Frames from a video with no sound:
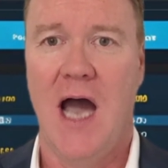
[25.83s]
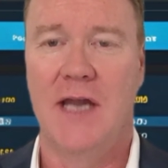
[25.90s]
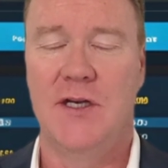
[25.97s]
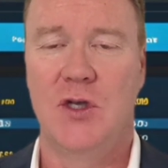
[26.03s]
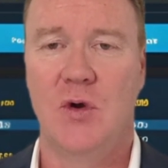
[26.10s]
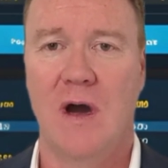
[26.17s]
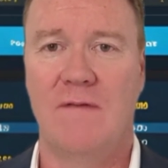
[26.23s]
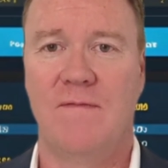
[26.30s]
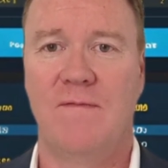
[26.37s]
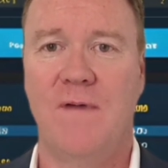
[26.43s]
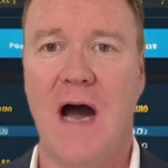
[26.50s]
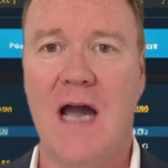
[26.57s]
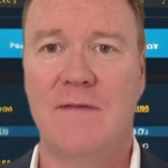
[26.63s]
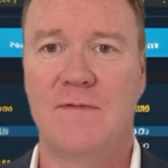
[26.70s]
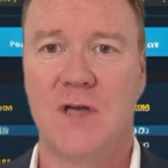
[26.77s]
I do have
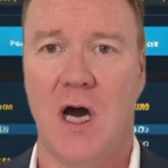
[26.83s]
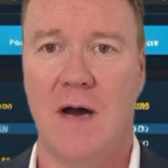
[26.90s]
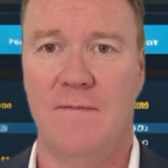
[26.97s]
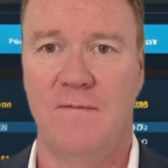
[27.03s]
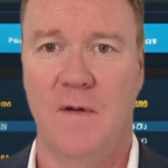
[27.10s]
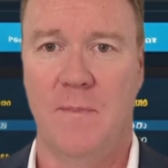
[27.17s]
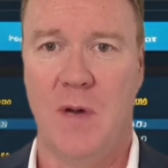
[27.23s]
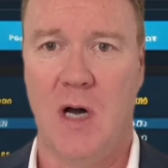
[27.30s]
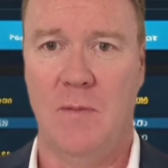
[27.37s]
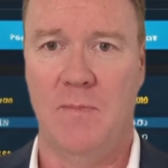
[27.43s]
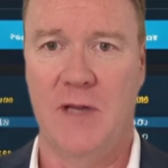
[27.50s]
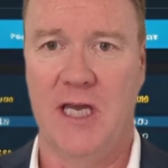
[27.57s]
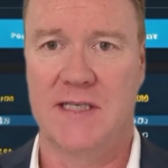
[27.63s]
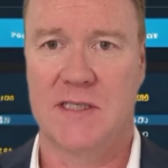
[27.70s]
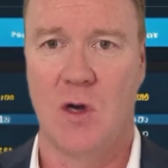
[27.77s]
five top football
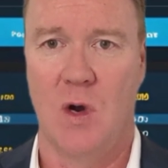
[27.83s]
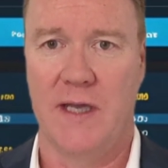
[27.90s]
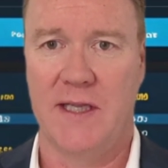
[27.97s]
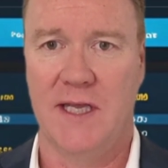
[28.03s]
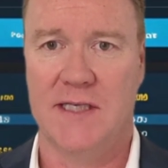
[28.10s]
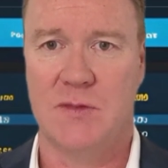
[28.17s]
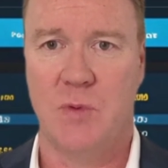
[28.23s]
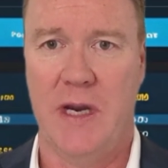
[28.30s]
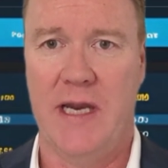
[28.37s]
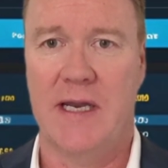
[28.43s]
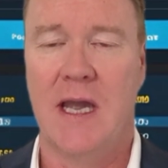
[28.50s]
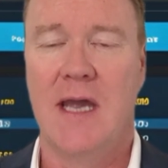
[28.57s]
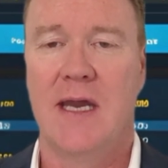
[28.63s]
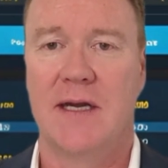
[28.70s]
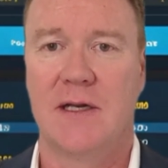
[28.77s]
plays going this
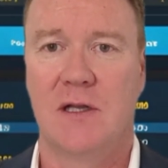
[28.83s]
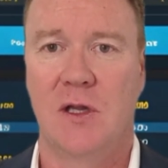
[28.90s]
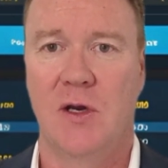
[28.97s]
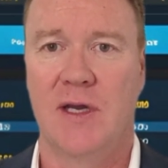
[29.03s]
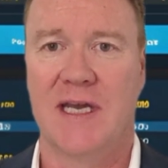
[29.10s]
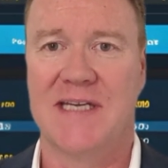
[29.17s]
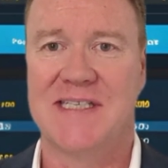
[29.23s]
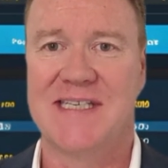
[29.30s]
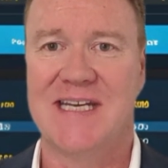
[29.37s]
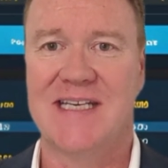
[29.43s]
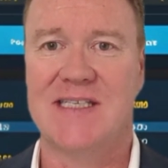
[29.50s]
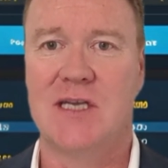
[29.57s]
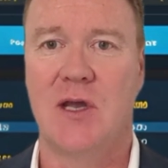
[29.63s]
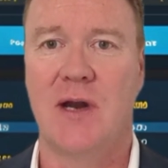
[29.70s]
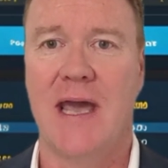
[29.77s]
week, including a
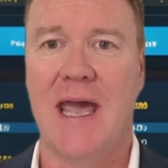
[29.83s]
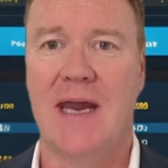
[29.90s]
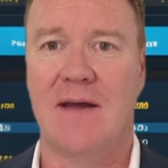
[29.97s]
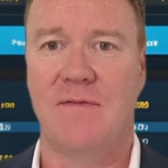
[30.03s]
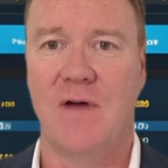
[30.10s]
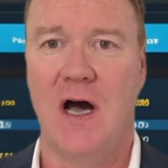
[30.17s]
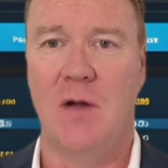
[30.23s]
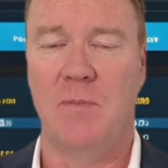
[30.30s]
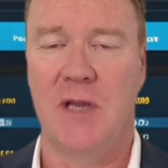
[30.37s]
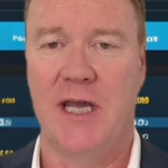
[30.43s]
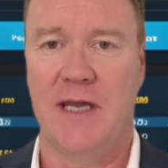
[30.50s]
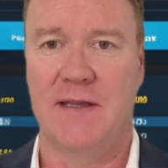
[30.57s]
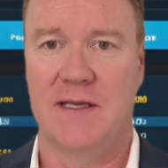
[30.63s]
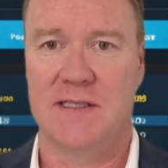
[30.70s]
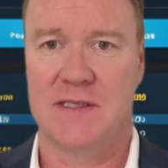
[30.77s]
six-unit NFL
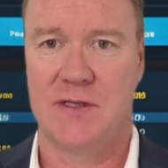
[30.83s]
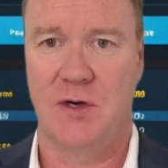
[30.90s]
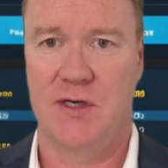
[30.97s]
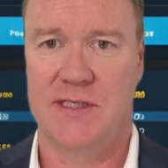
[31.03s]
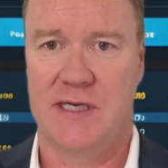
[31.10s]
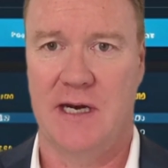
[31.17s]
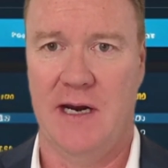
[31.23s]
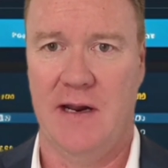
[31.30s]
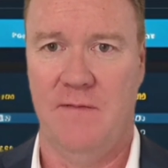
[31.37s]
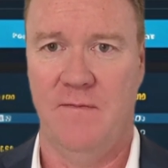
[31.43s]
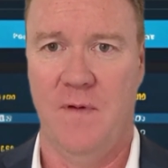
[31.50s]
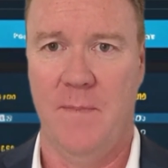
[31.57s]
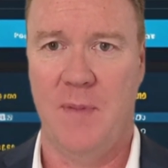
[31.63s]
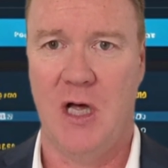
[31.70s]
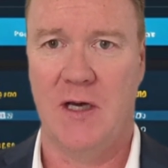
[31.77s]
play in this Thursday
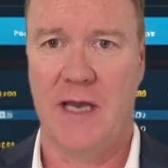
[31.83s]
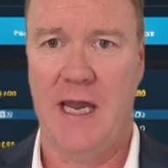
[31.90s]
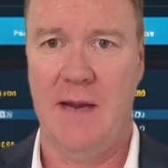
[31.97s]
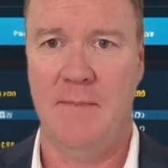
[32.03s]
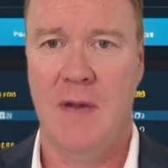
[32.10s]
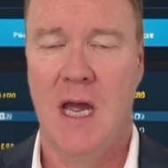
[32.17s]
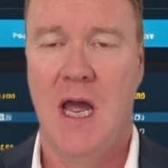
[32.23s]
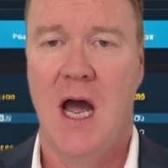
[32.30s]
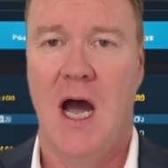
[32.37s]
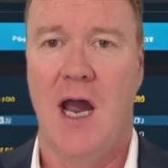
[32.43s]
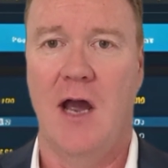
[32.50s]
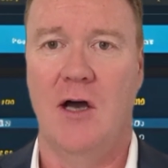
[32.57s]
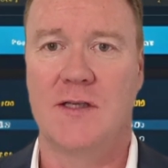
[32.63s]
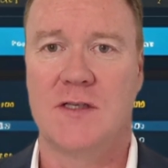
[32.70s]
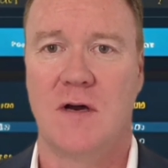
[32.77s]
night football game.
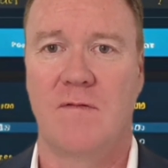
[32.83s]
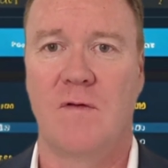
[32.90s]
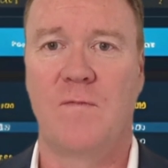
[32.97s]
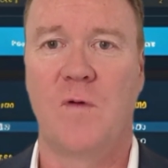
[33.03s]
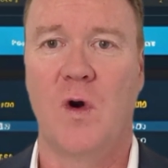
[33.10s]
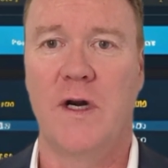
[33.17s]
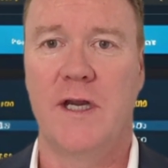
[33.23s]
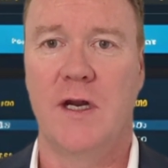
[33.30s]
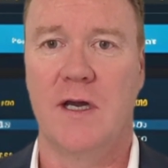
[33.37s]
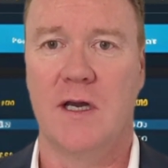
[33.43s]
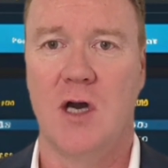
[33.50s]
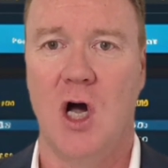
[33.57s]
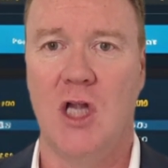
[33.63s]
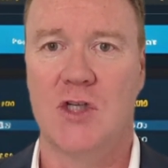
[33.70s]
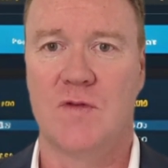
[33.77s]
I also have a
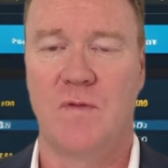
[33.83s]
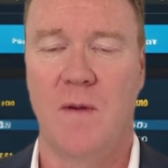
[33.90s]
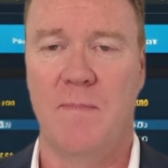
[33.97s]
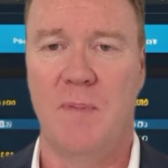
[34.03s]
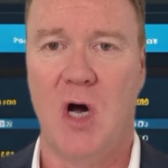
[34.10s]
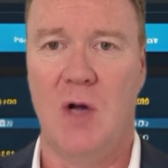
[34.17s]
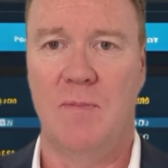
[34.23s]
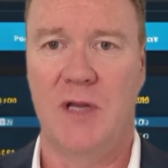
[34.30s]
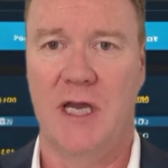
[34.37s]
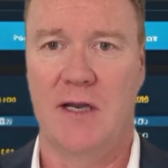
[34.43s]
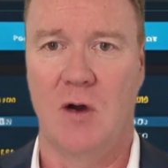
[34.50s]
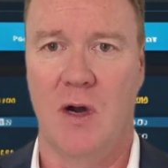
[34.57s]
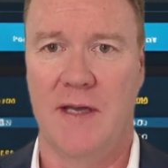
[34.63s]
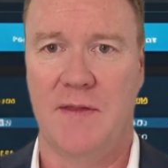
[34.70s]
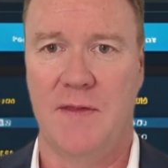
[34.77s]
four-unit college football play
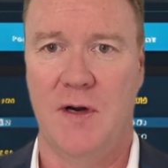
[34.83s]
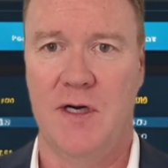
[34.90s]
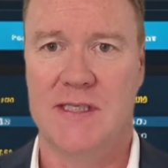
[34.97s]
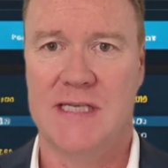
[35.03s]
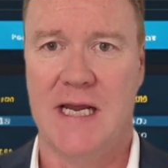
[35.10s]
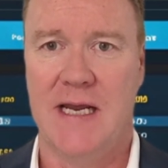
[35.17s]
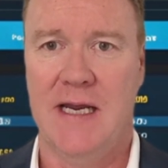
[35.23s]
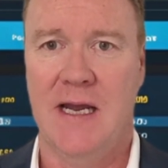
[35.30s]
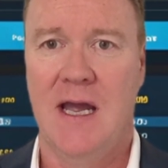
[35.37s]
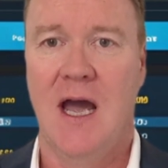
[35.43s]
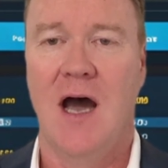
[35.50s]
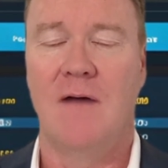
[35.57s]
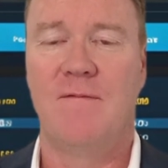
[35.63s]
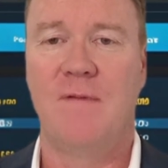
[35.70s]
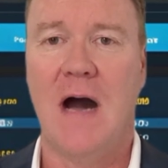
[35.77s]
going Thursday,
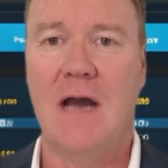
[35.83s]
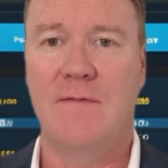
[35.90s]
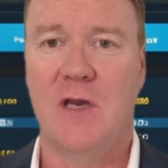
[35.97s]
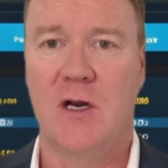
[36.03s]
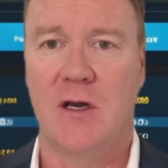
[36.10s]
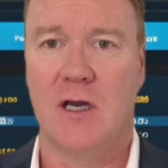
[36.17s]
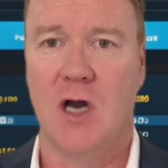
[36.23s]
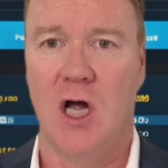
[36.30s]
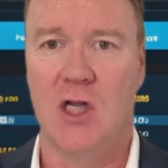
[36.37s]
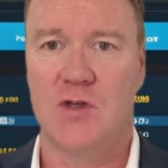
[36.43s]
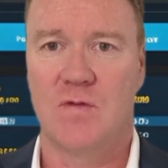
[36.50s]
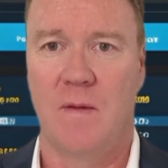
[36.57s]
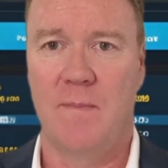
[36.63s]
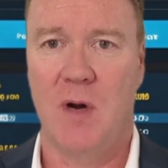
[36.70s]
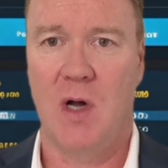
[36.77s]
a five-unit
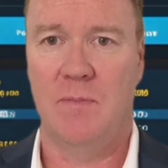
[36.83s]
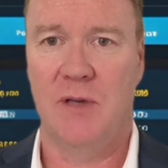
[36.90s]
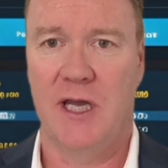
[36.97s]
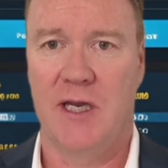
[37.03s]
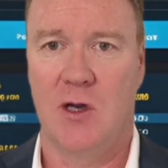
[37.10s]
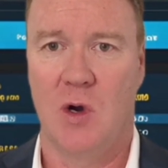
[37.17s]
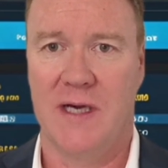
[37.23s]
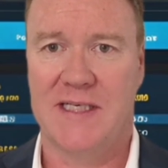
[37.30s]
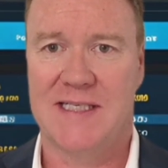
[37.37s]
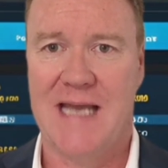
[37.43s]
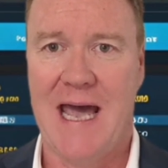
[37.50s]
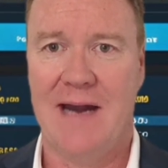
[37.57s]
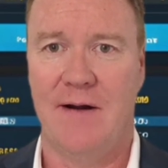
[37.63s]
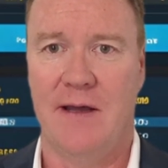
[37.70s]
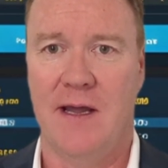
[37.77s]
college football play going
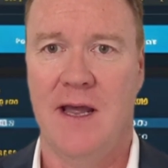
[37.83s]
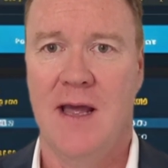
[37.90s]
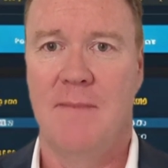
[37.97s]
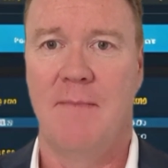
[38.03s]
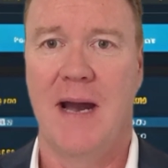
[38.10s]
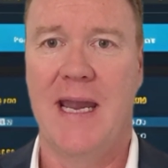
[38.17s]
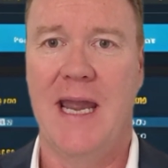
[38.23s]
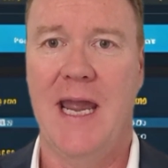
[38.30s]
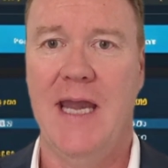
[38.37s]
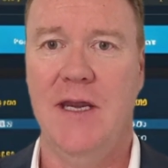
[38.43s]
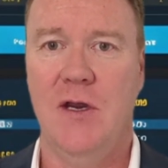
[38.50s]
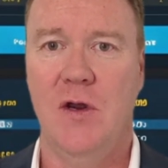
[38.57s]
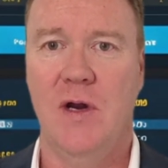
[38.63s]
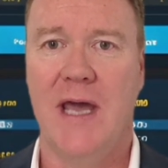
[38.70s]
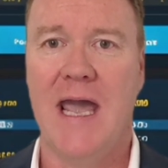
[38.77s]
Saturday, my
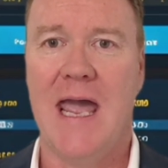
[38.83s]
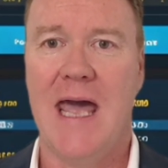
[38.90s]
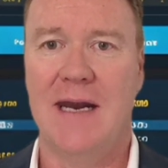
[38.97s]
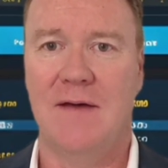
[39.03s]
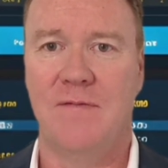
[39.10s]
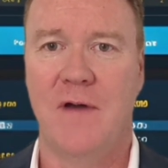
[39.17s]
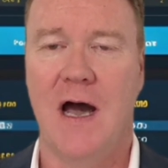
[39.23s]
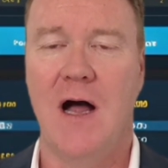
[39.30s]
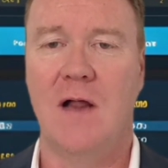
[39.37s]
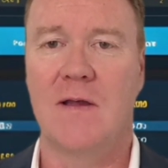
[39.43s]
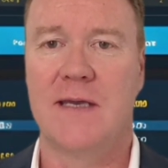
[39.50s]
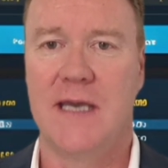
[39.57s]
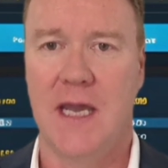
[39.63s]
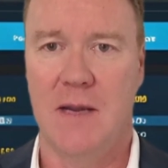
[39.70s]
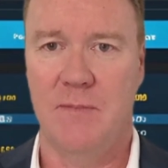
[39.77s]
eight-unit
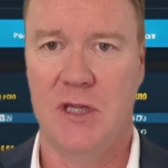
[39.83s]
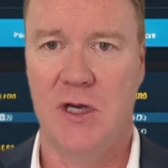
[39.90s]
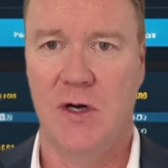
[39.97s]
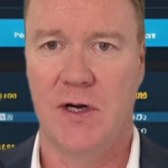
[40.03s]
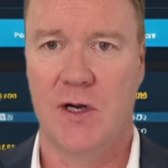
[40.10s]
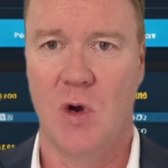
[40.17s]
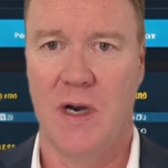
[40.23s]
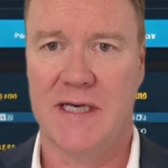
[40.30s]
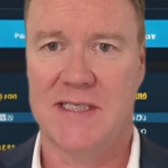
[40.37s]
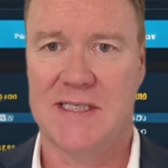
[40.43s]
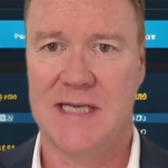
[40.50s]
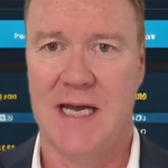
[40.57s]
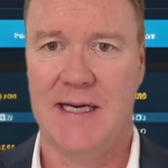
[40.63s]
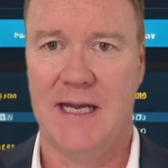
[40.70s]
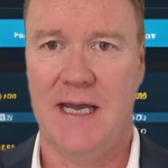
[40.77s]
NFL game of the year going
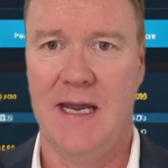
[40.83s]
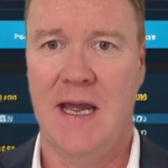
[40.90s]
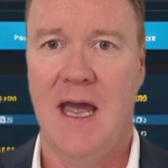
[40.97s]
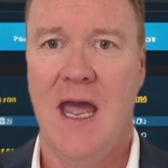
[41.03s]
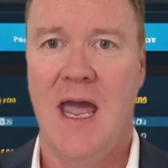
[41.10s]
Sunday,